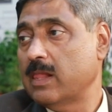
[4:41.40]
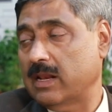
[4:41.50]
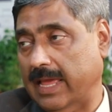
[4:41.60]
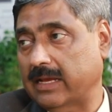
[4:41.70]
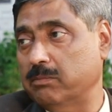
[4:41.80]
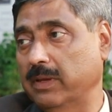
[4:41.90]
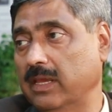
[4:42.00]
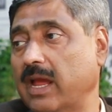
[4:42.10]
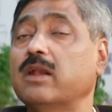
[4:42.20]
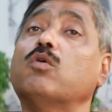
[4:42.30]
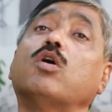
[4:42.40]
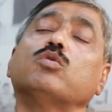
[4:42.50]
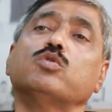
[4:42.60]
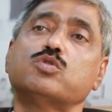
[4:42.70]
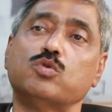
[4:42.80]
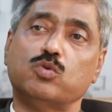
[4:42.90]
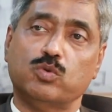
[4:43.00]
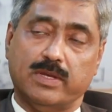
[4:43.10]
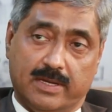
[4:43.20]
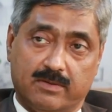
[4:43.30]
like me, and or who used to do
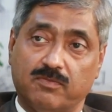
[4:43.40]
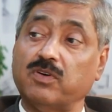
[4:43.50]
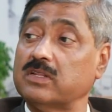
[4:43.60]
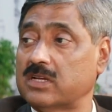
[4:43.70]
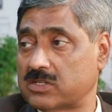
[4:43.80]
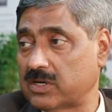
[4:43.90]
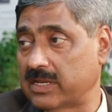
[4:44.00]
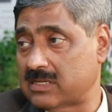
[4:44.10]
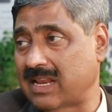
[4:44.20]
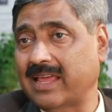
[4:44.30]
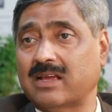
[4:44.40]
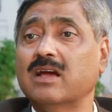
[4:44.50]
their further studies like